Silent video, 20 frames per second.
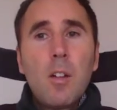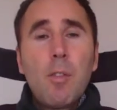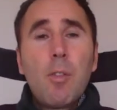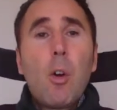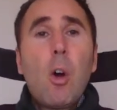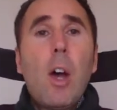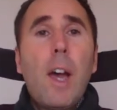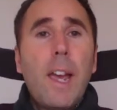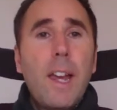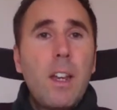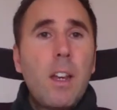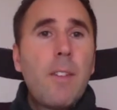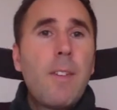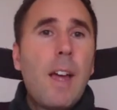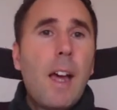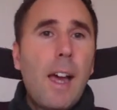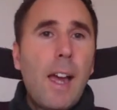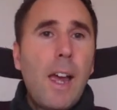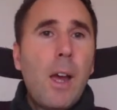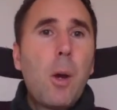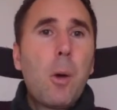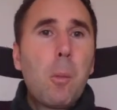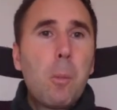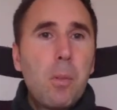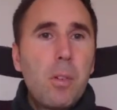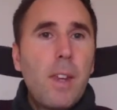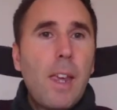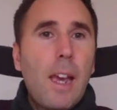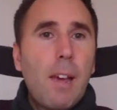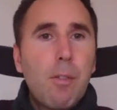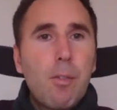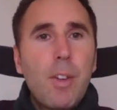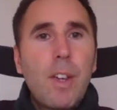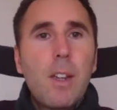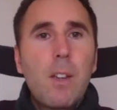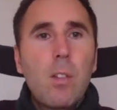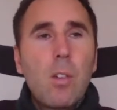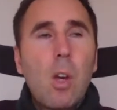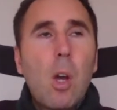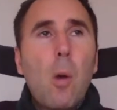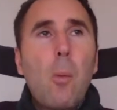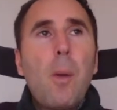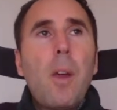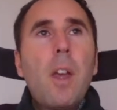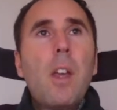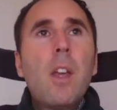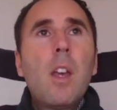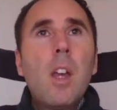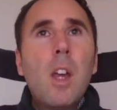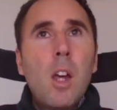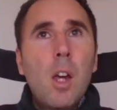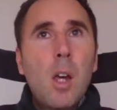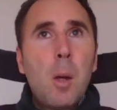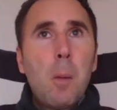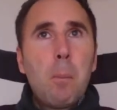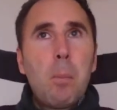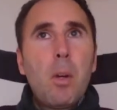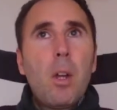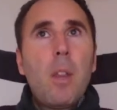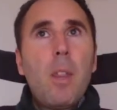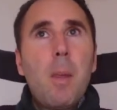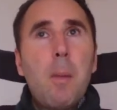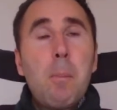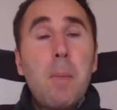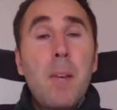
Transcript: fine, and that helps get things going. But the